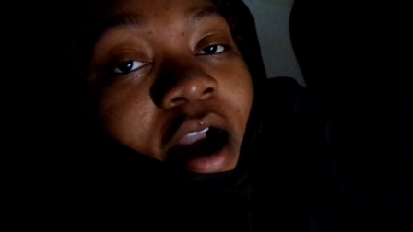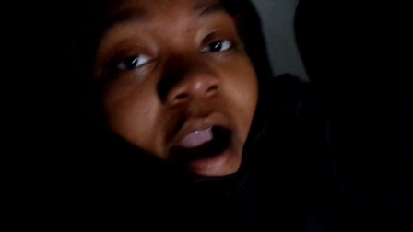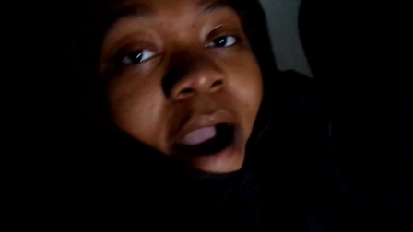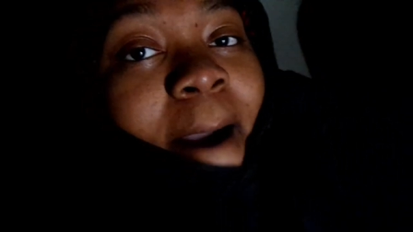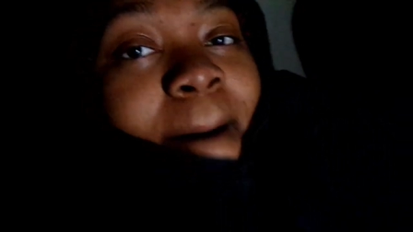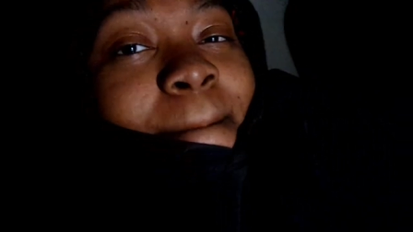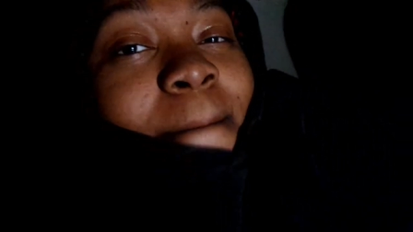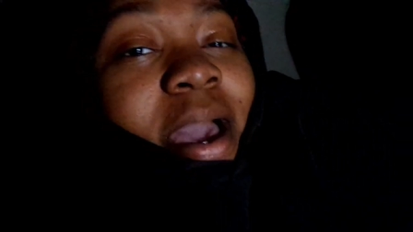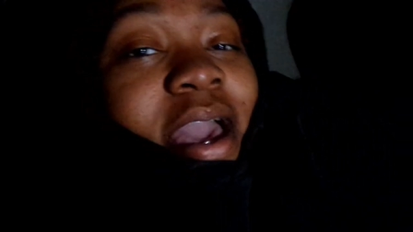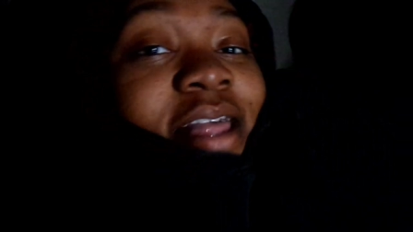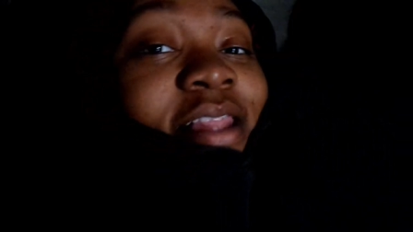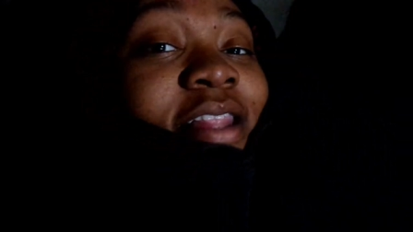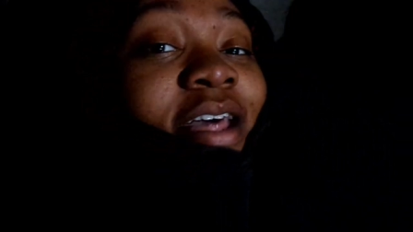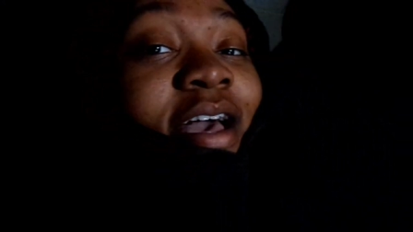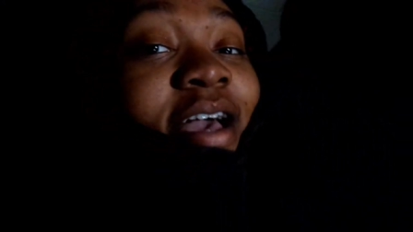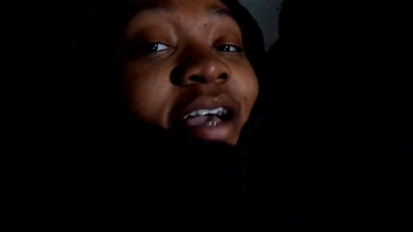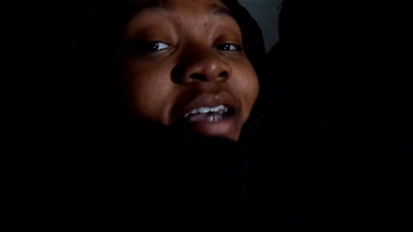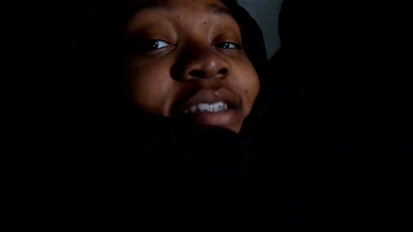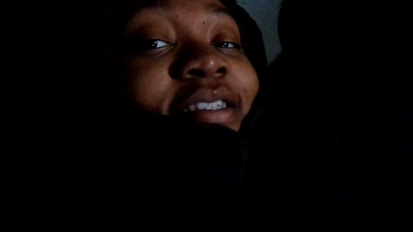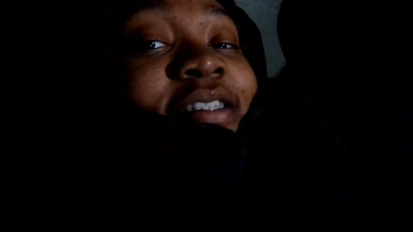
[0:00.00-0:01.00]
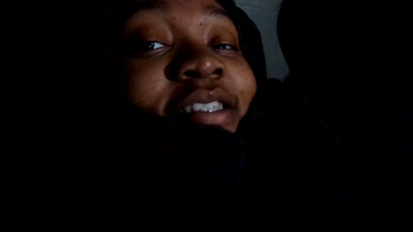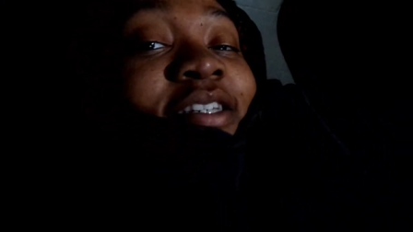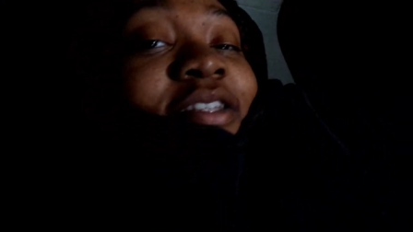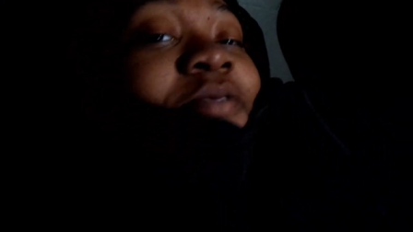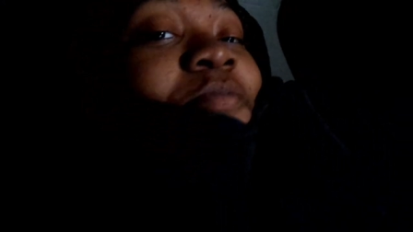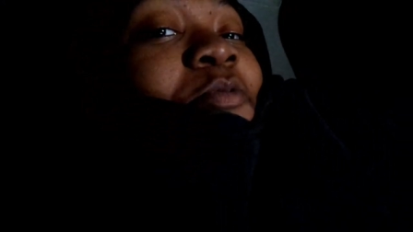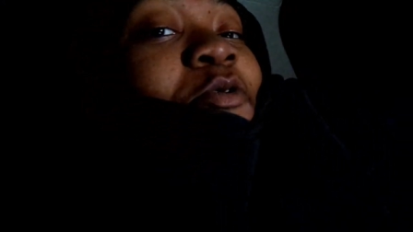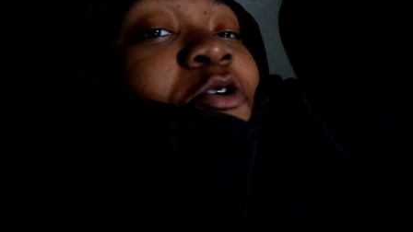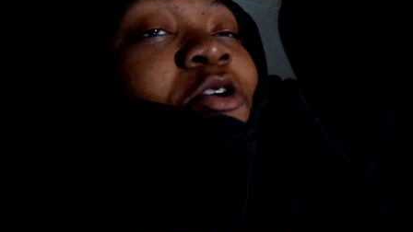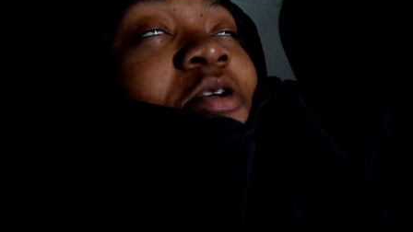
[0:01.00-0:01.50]
I may last until the
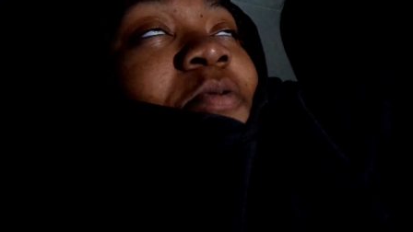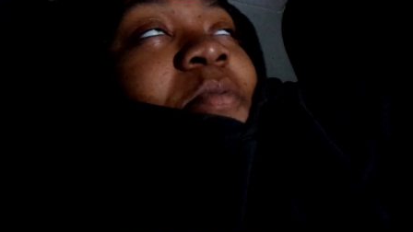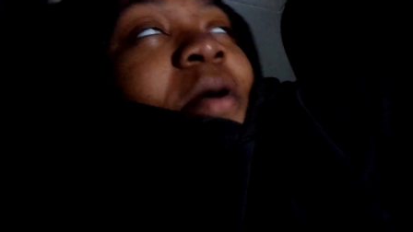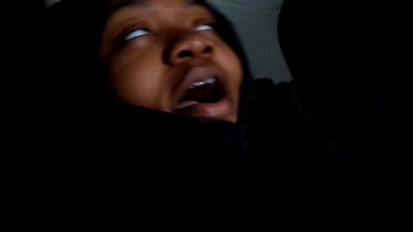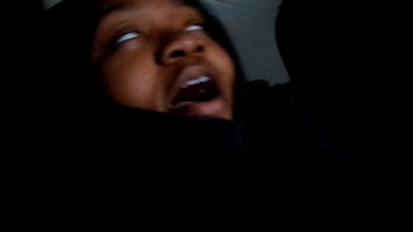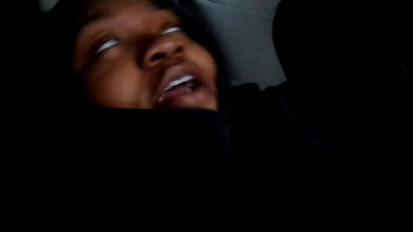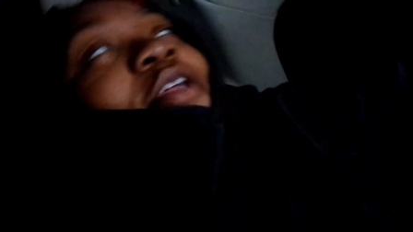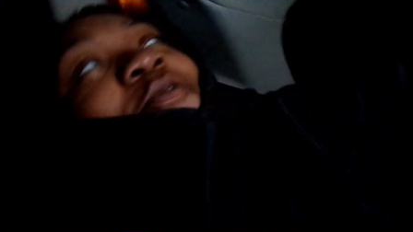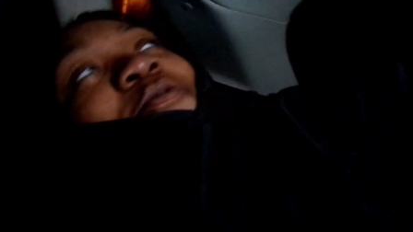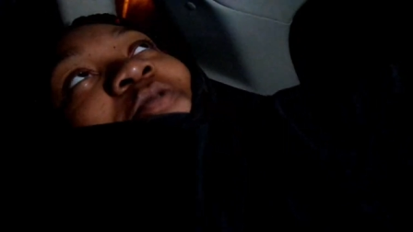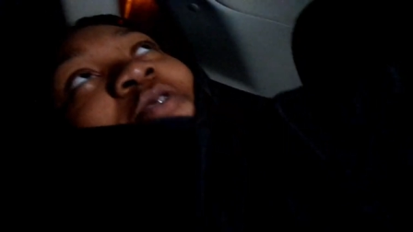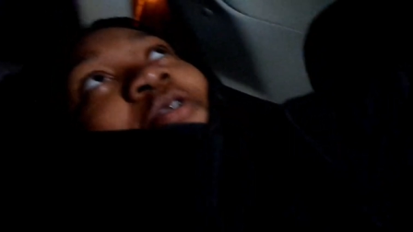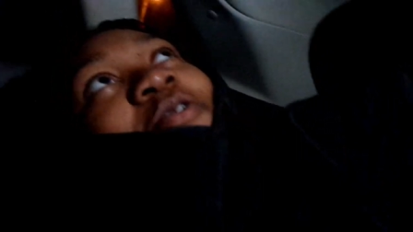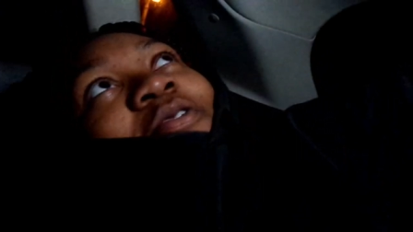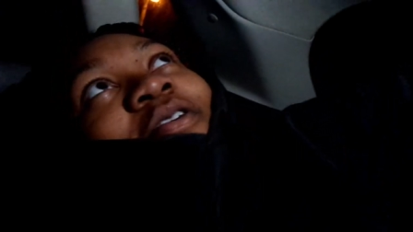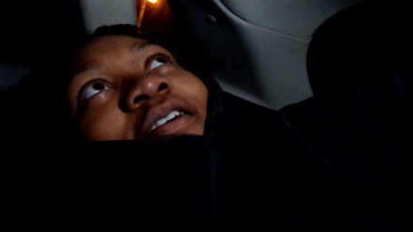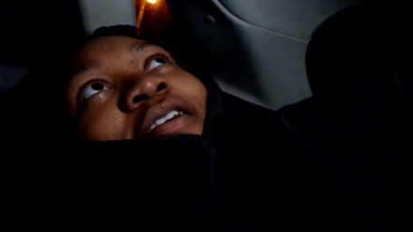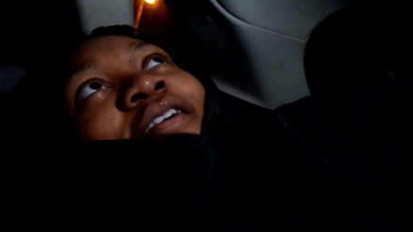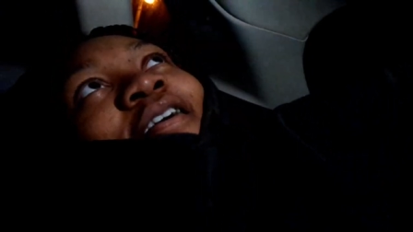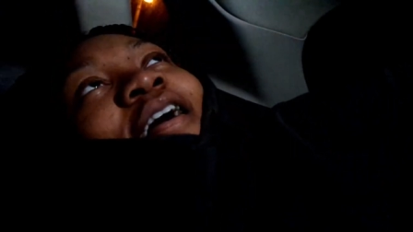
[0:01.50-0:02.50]
morning, but I don't know, y'all.